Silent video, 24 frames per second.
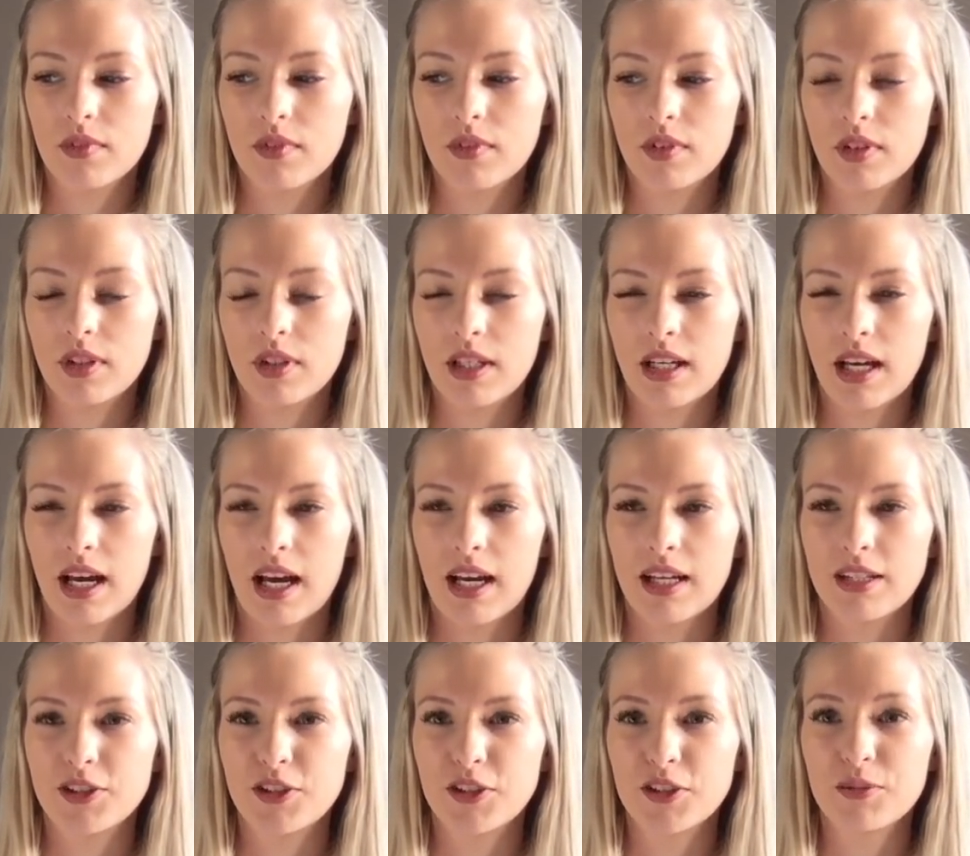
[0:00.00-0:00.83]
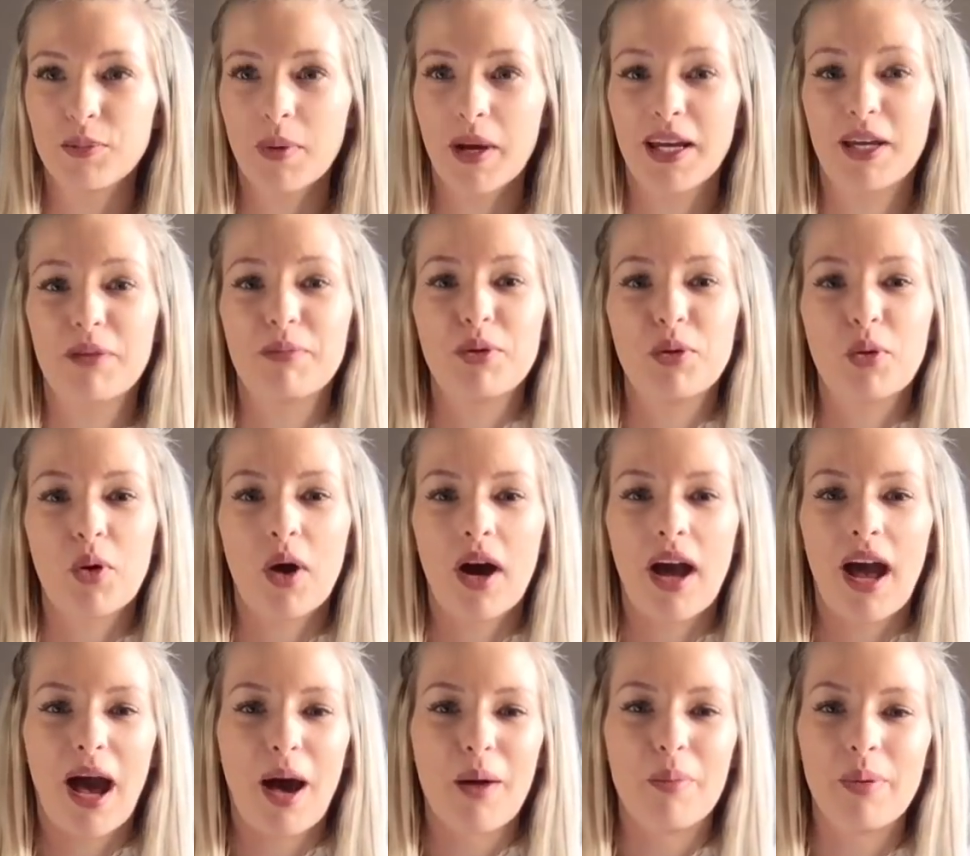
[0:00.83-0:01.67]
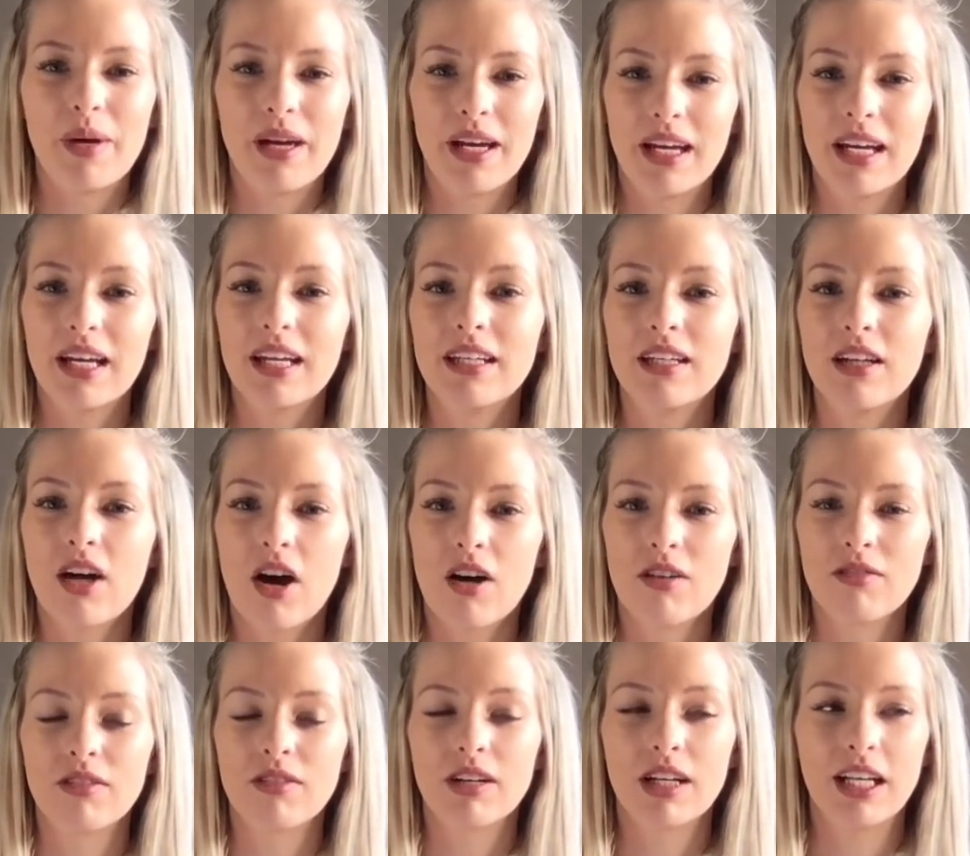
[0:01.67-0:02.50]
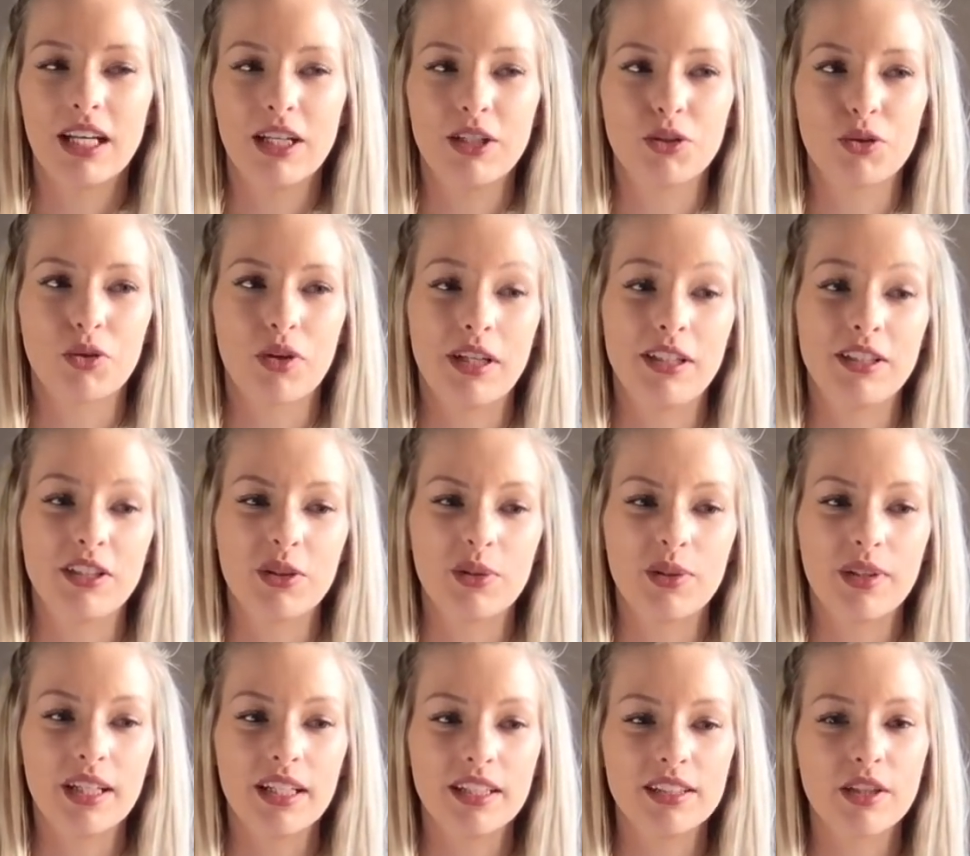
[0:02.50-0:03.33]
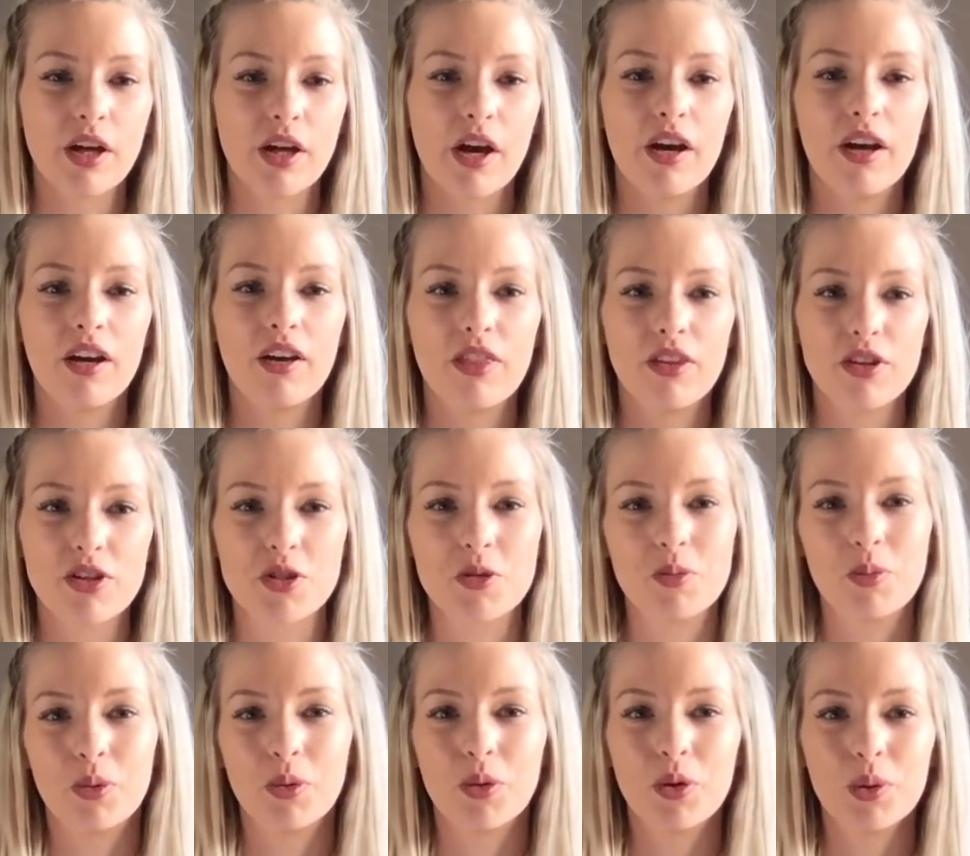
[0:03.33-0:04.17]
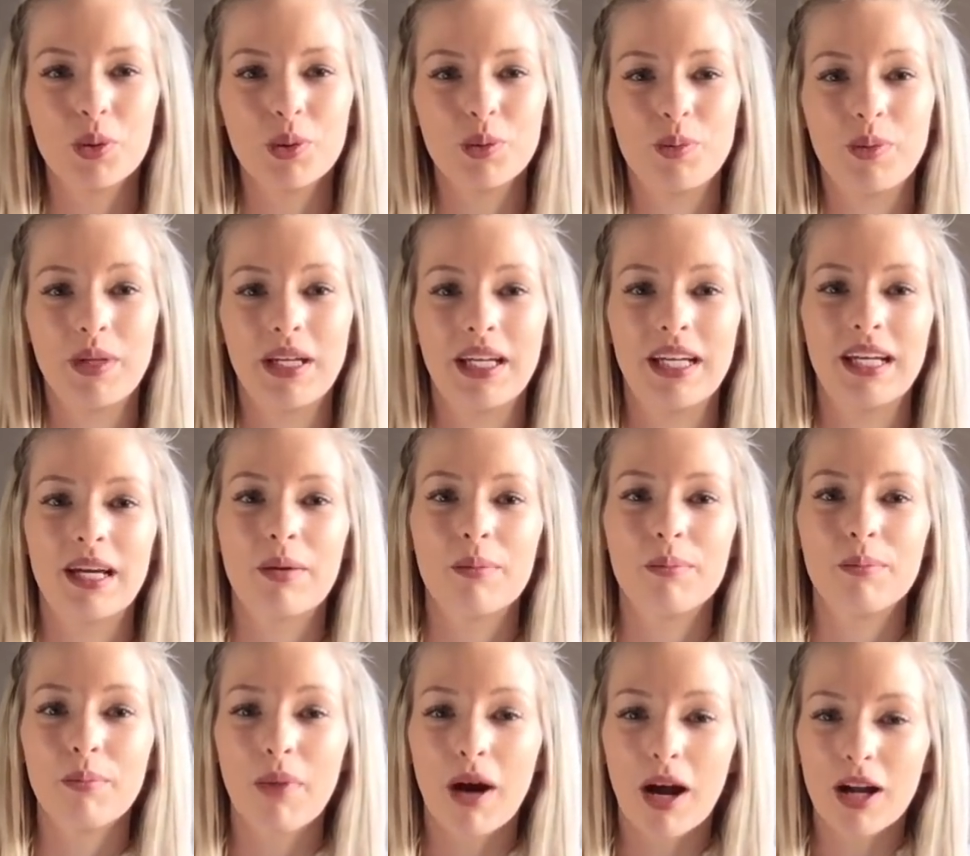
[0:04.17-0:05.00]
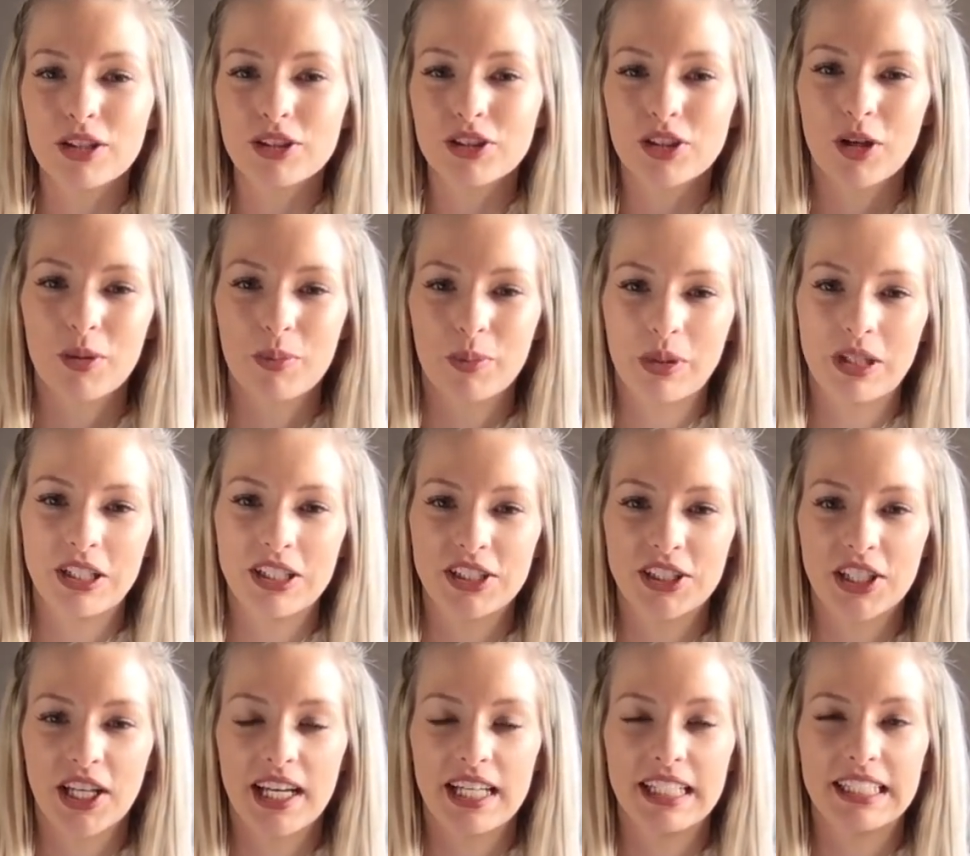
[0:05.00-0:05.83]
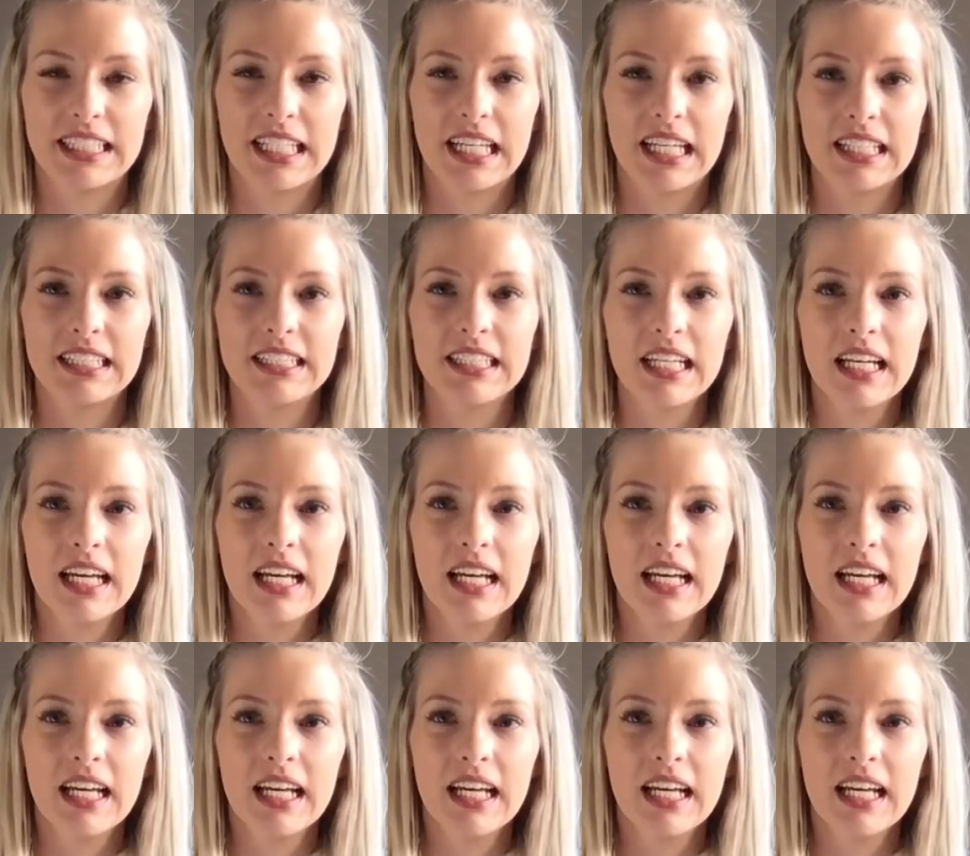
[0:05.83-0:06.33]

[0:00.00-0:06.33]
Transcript: Yeah, it's just making me quite happy, and I'm really enjoying doing it, so the support would be much appreciated.